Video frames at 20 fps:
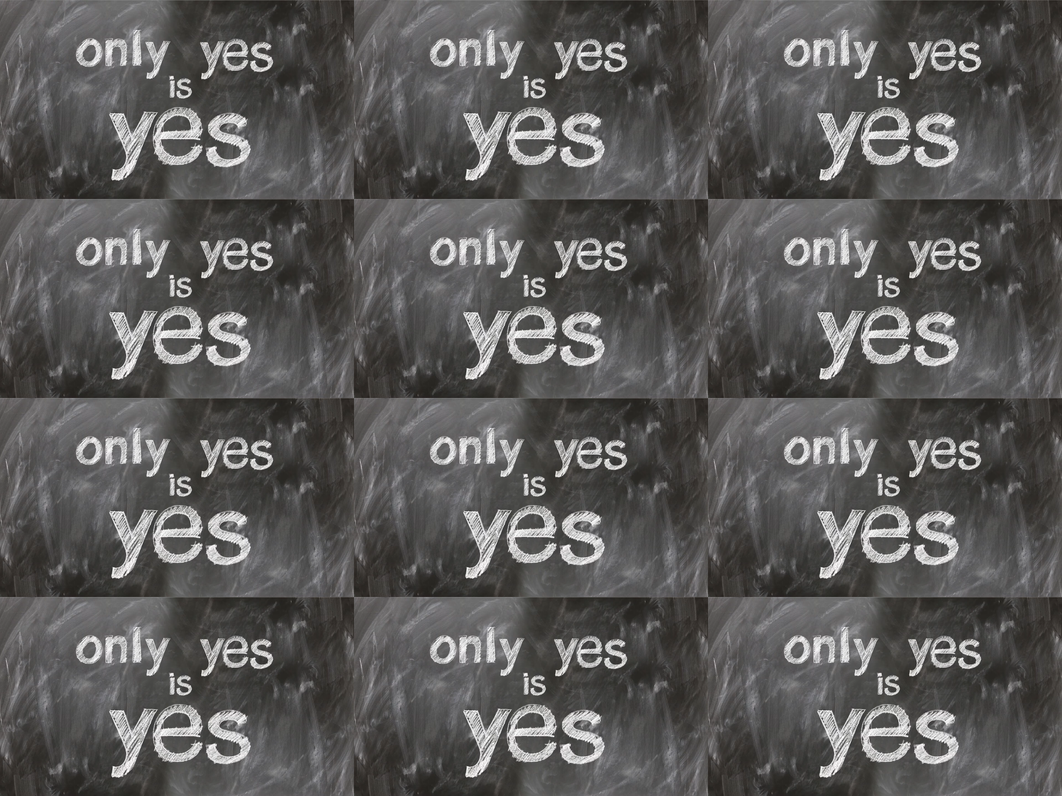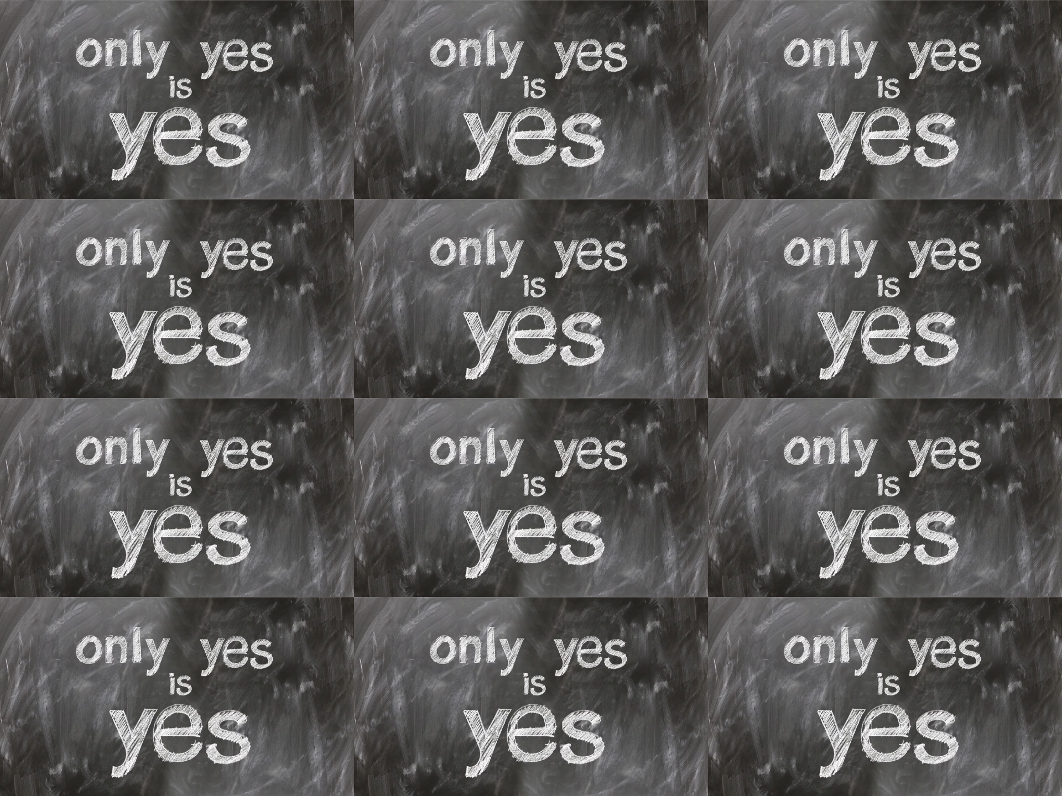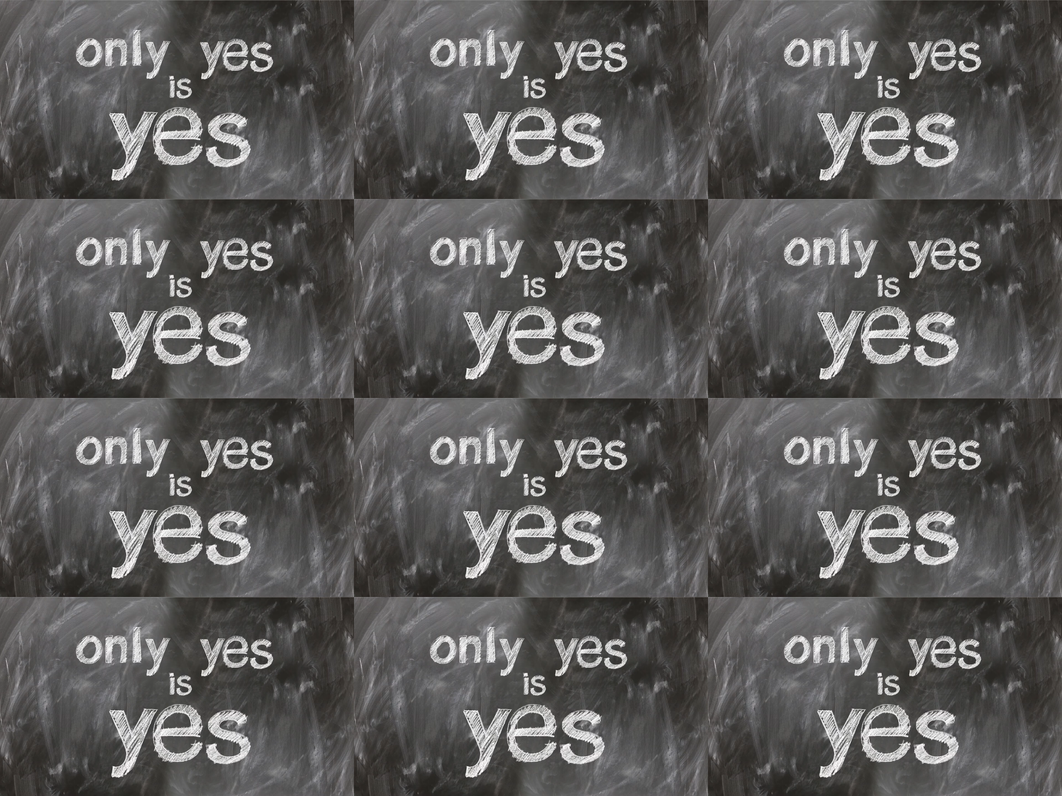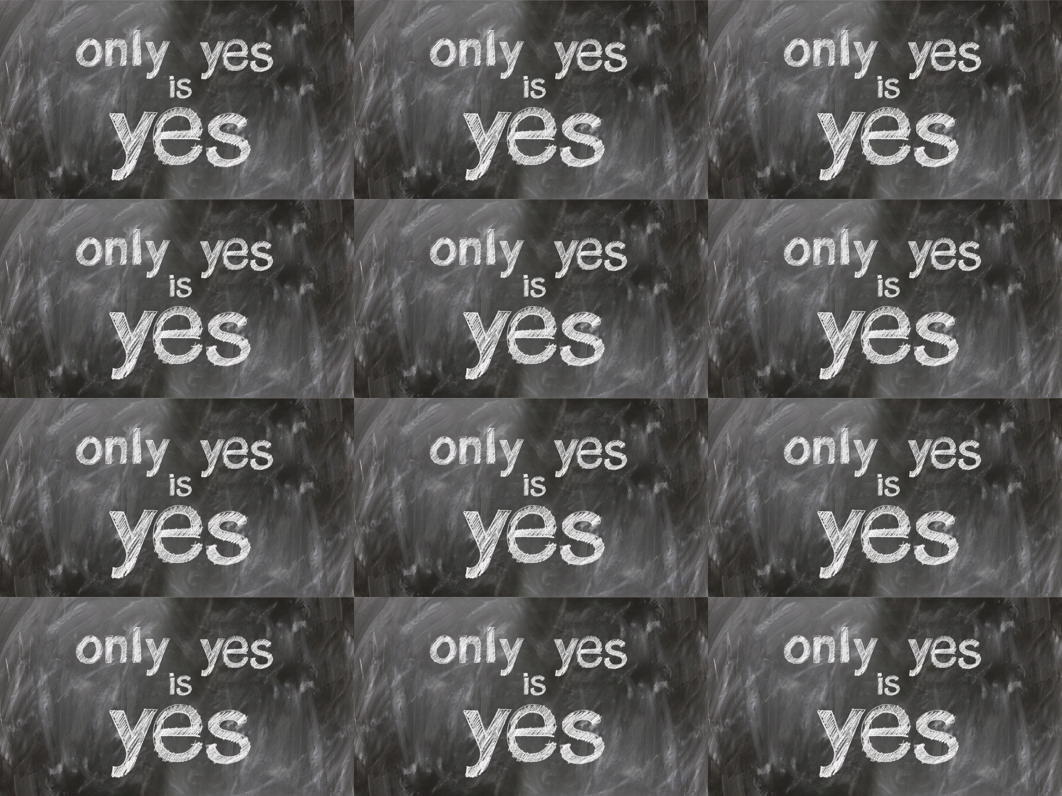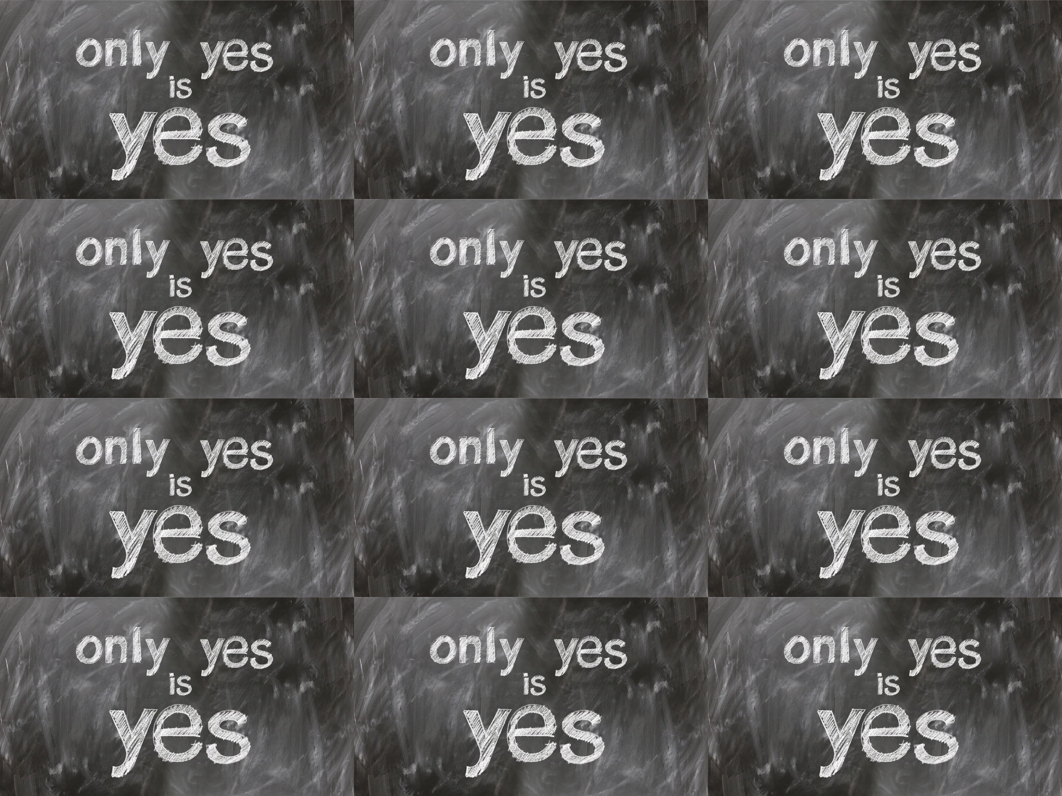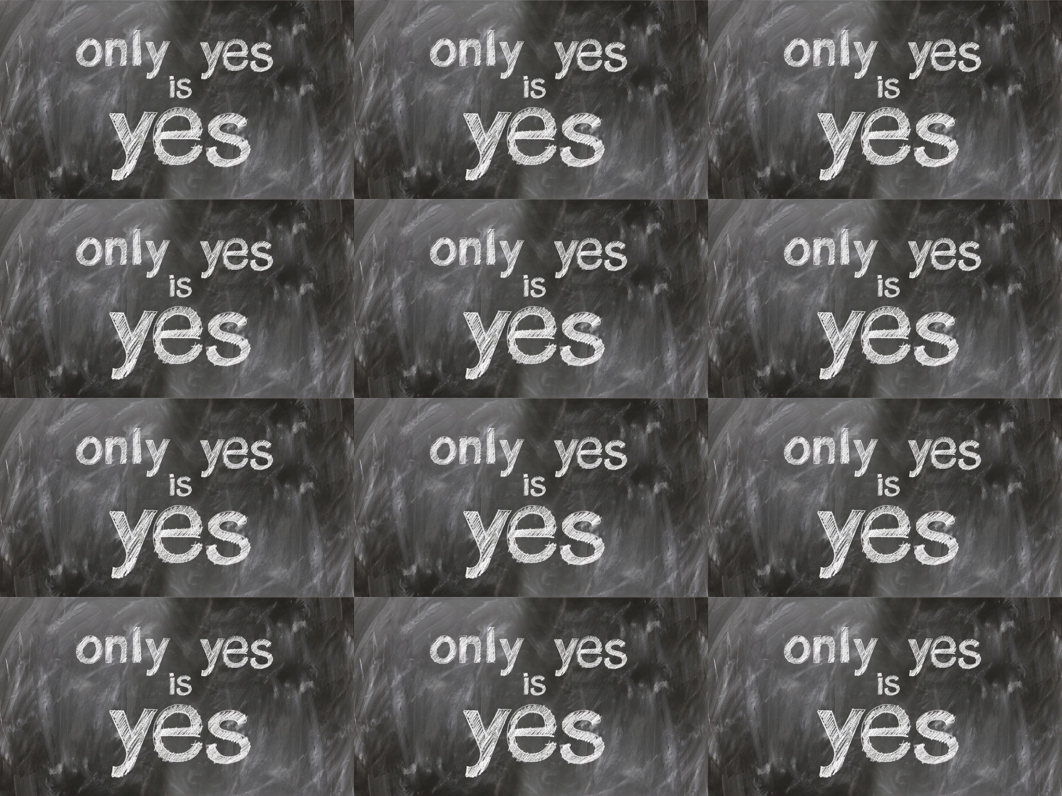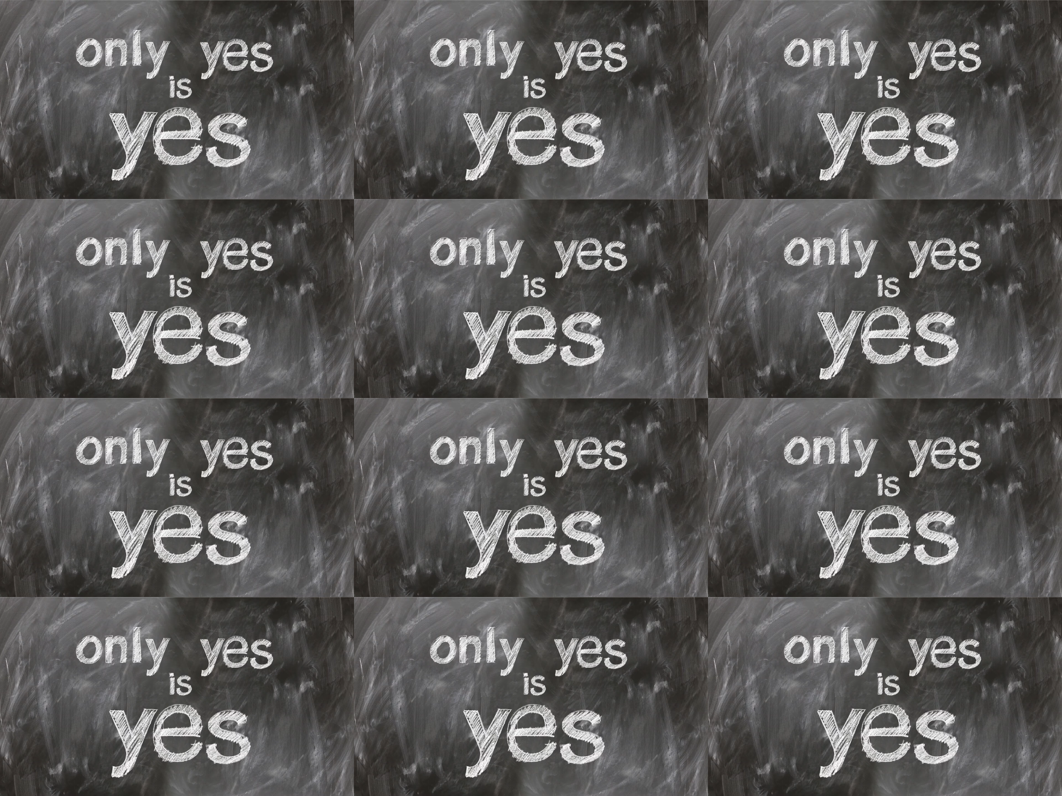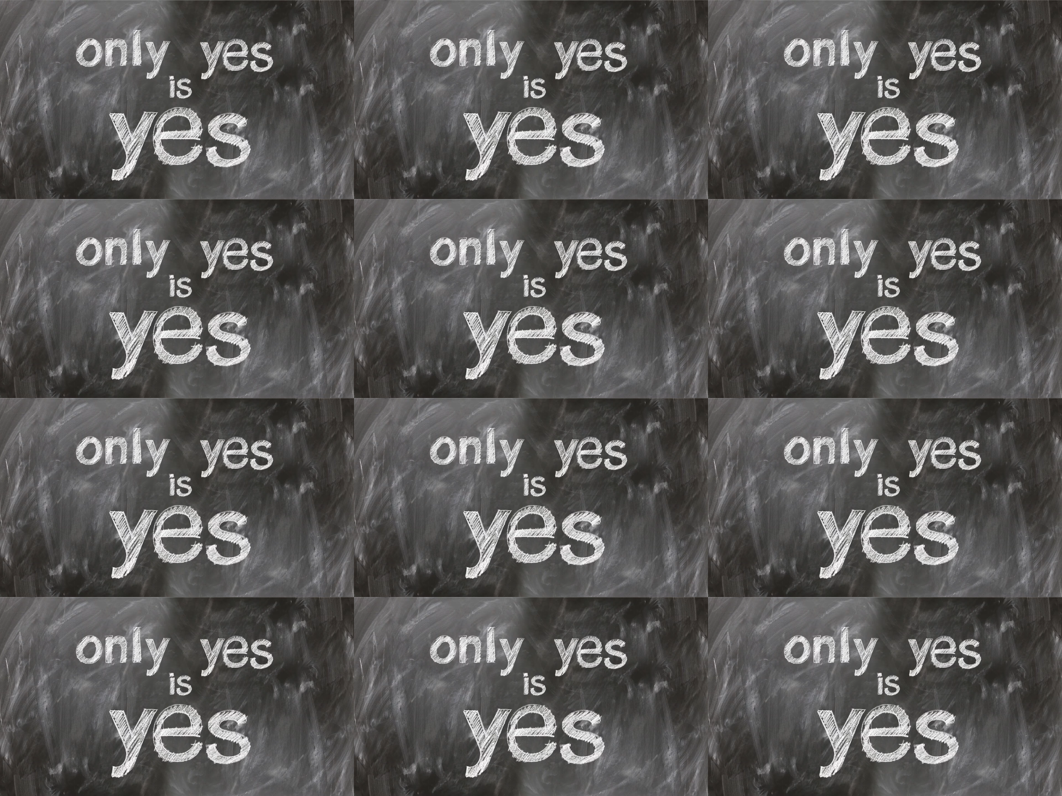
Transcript: [unreadable: no face in view]